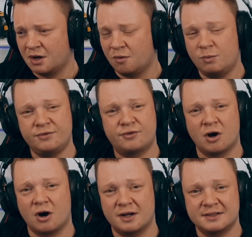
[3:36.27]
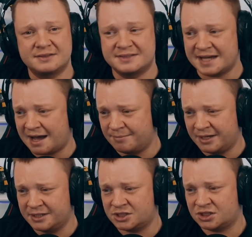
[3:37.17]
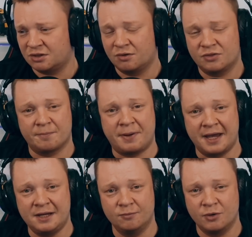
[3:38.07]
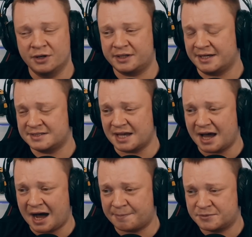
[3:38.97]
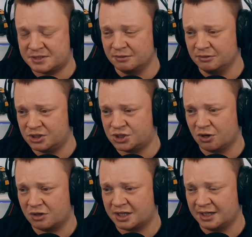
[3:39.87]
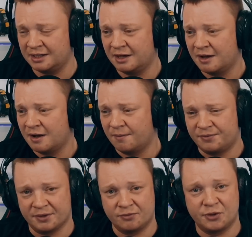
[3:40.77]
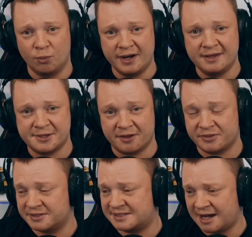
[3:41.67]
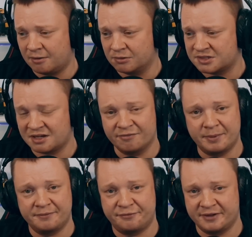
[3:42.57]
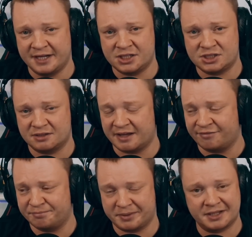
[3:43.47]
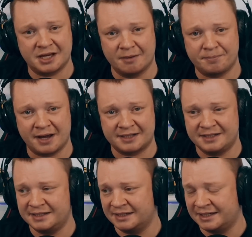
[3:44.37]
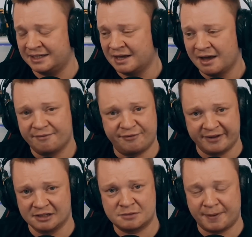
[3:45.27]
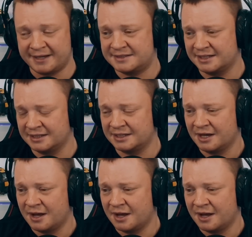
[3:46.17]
We've got damage. The paintwork is absolutely shocking. The way that the dowels have been finished, they haven't been cut back neatly, filled, painted.